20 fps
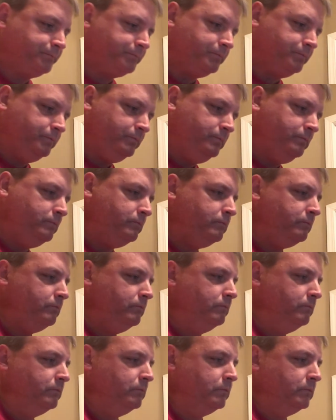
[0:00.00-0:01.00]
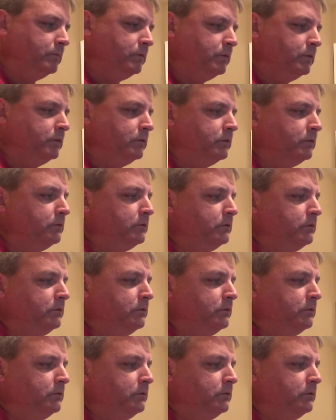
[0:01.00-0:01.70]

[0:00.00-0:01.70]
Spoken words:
Nothing is said.